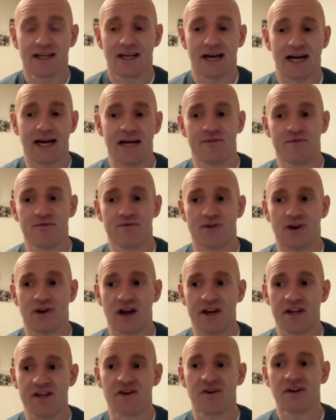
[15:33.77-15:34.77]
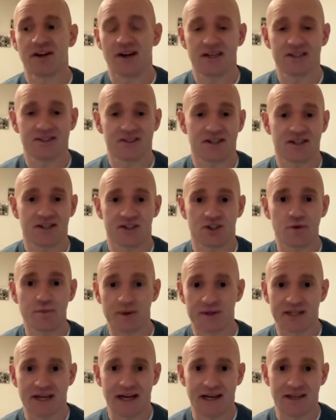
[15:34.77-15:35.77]
And for a lot of young guys, they're
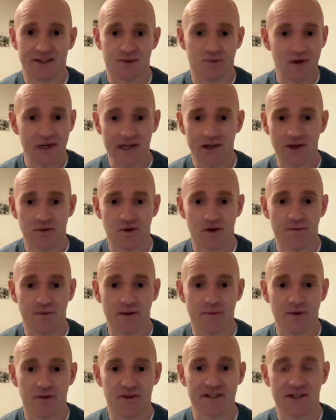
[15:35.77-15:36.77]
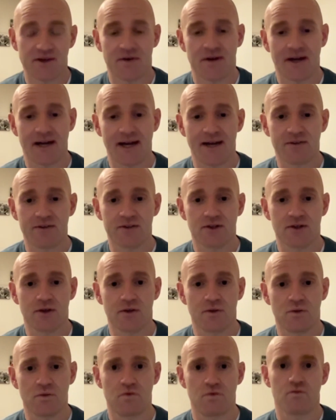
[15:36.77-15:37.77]
super talented, really good at rugby, but they don't know how
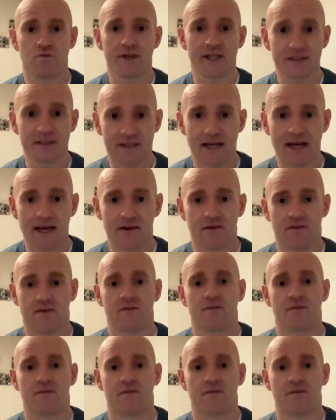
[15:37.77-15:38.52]
to reset,